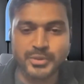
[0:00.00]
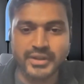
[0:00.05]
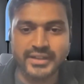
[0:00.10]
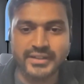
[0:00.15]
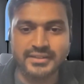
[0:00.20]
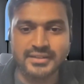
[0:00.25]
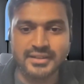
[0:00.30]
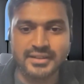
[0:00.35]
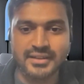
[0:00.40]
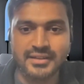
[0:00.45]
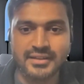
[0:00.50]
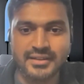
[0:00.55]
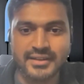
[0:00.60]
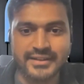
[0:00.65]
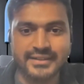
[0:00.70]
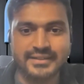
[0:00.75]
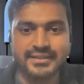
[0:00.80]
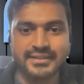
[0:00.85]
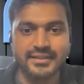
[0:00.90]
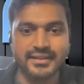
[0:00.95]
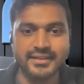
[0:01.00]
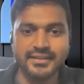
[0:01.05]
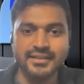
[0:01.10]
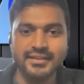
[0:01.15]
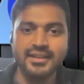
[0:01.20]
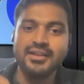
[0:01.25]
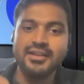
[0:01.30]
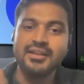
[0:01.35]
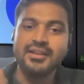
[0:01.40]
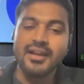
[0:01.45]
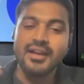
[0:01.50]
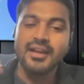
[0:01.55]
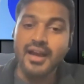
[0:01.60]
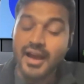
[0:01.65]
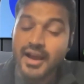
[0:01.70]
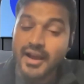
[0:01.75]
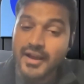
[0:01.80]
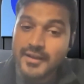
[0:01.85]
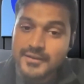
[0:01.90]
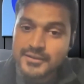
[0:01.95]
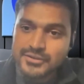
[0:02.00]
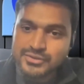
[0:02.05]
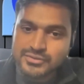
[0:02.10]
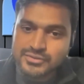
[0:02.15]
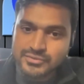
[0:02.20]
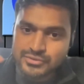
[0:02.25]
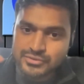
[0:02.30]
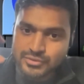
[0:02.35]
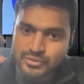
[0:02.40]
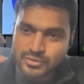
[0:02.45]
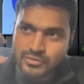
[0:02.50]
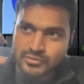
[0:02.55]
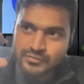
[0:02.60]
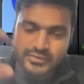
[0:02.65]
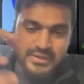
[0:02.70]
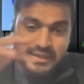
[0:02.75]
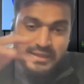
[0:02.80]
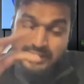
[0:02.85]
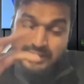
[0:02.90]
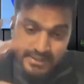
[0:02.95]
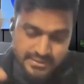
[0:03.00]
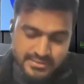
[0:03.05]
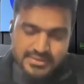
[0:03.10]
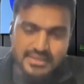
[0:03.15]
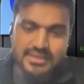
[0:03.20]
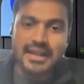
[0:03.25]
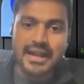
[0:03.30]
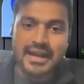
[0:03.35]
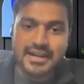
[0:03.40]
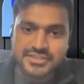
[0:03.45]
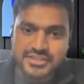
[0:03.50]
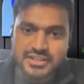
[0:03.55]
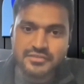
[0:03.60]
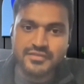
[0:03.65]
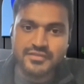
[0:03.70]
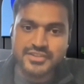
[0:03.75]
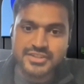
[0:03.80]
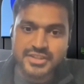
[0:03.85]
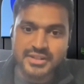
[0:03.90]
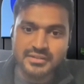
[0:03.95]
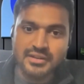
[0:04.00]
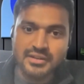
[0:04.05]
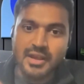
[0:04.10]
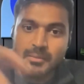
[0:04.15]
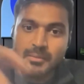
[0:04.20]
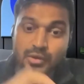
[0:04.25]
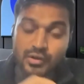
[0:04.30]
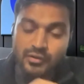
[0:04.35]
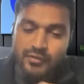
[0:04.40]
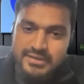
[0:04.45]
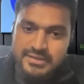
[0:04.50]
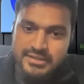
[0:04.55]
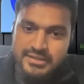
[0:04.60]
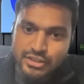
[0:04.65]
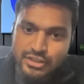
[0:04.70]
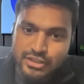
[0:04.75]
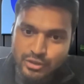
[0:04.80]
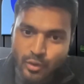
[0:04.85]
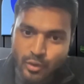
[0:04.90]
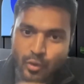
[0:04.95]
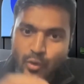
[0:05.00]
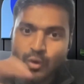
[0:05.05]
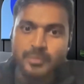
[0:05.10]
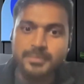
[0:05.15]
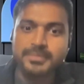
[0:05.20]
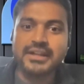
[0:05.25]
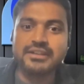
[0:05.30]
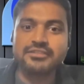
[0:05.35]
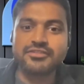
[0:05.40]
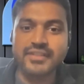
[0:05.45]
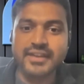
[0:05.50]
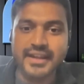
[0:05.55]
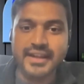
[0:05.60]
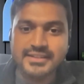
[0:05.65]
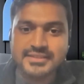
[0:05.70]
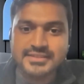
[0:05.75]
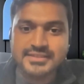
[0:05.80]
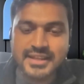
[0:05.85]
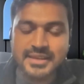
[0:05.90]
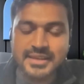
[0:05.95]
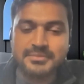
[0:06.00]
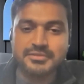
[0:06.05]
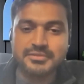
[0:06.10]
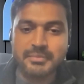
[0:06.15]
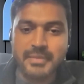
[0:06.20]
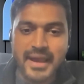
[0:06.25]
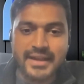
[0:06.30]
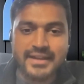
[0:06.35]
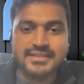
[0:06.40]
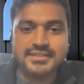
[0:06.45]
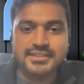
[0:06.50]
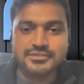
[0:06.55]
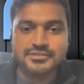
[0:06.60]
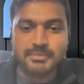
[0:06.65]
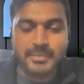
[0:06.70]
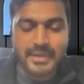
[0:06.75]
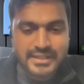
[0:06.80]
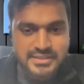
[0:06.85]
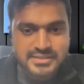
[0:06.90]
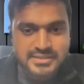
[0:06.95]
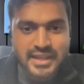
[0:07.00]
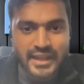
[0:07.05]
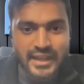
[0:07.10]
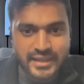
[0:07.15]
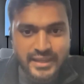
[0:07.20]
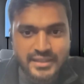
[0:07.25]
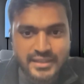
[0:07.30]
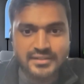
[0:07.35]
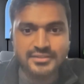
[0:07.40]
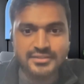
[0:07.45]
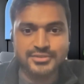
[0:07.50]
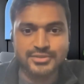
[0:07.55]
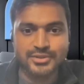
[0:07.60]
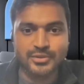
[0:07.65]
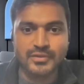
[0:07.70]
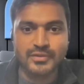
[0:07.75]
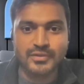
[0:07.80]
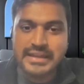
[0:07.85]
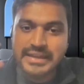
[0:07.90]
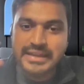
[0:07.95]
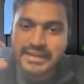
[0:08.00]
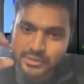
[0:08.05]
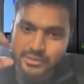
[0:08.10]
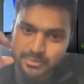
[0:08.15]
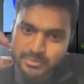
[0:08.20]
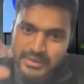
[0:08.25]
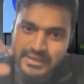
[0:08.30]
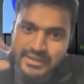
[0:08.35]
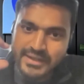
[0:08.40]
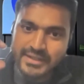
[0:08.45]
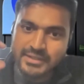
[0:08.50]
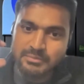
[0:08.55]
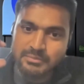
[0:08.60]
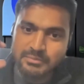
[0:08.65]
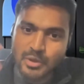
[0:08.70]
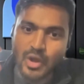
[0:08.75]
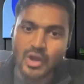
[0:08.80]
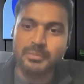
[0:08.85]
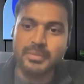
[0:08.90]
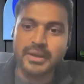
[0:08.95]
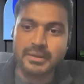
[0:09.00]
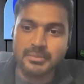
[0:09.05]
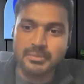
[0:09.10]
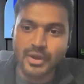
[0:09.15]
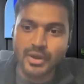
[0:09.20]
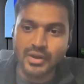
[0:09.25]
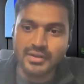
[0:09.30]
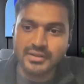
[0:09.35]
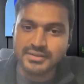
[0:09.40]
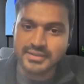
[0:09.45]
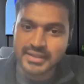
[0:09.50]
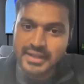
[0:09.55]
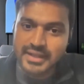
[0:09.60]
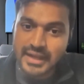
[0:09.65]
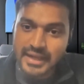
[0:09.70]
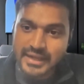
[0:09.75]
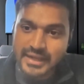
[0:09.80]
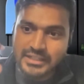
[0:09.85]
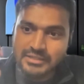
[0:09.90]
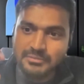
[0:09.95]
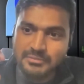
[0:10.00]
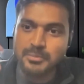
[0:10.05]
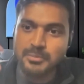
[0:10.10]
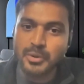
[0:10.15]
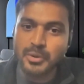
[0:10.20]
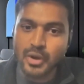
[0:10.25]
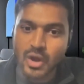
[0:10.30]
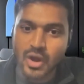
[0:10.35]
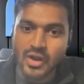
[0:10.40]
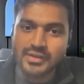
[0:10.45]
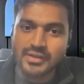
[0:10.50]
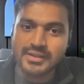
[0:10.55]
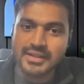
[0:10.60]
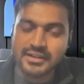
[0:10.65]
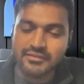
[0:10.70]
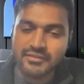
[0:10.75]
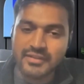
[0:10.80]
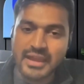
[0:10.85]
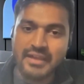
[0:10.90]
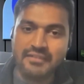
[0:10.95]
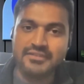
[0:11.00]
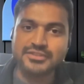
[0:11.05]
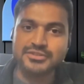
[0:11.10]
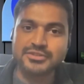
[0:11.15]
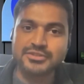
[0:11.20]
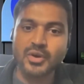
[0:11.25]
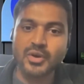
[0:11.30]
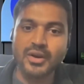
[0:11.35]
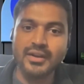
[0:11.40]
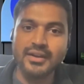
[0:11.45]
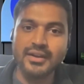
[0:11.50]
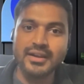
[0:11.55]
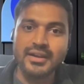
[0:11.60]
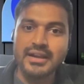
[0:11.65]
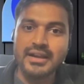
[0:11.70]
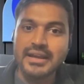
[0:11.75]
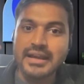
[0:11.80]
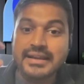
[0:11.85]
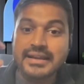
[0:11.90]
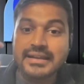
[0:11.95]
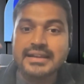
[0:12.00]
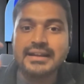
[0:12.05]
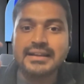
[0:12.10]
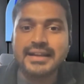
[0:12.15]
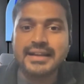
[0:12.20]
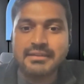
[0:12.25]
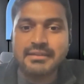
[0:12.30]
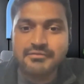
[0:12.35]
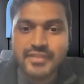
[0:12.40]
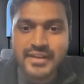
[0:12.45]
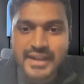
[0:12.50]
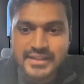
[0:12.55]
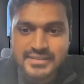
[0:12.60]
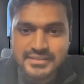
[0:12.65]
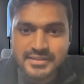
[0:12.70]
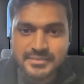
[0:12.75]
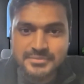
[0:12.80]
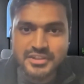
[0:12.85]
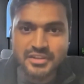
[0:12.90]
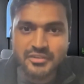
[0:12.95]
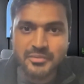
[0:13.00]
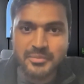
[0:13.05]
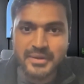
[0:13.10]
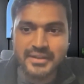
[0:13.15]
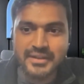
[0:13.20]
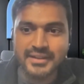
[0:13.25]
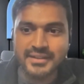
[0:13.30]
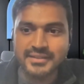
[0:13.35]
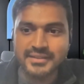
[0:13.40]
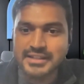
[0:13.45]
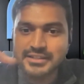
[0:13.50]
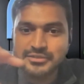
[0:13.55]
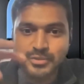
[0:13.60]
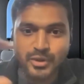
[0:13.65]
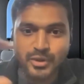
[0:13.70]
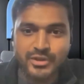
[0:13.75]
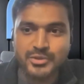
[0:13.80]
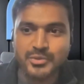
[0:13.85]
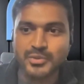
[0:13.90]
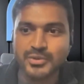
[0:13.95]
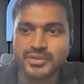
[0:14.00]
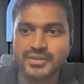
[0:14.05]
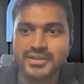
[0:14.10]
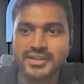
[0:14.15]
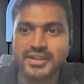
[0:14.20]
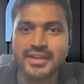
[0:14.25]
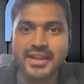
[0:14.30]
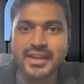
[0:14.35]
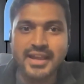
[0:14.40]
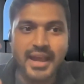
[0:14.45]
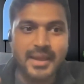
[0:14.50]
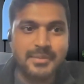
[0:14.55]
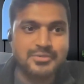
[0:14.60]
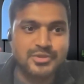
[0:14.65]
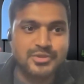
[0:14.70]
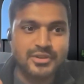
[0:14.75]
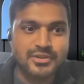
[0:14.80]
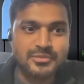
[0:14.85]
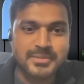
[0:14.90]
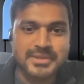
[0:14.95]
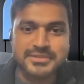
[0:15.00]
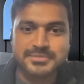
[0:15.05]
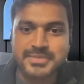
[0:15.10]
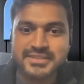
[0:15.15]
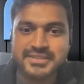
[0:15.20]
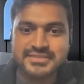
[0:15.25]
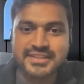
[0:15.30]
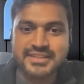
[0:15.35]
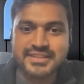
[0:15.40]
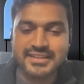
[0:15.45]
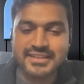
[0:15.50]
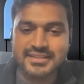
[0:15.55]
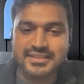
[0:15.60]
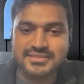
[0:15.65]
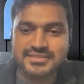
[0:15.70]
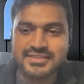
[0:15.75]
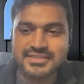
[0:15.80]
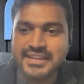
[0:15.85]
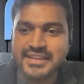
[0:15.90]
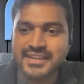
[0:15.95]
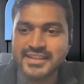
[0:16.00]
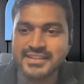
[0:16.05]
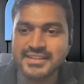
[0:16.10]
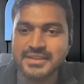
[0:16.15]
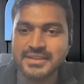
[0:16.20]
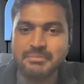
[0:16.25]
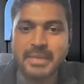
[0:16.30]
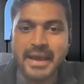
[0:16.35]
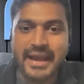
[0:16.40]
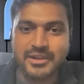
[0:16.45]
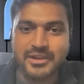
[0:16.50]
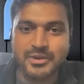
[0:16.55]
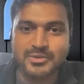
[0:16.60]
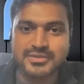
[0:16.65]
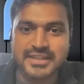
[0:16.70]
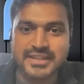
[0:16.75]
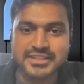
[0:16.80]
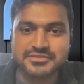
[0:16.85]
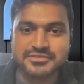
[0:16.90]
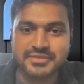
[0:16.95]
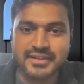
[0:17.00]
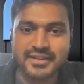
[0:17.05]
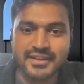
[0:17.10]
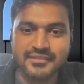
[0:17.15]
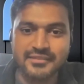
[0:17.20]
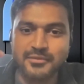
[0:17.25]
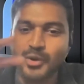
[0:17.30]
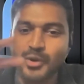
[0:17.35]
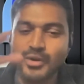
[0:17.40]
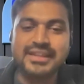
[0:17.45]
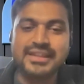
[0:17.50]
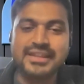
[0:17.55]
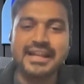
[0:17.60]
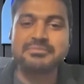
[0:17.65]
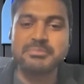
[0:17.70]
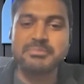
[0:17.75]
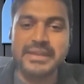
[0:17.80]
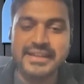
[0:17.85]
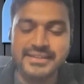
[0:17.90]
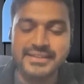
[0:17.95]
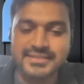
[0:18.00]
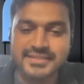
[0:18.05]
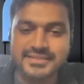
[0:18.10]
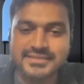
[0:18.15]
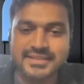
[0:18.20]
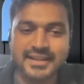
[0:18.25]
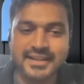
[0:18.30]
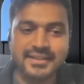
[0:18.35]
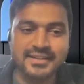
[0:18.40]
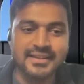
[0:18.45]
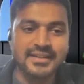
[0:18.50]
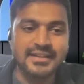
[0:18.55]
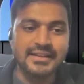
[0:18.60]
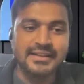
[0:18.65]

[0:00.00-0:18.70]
put it correctly, right? So that's the larger vision, but obviously the scope that finance teams manage is much higher. So we'll need to build it block by block. The current block that we have is called real-time finance observability. That's what I'm sure you must be seeing in the backgrounds as well, right? What that means is that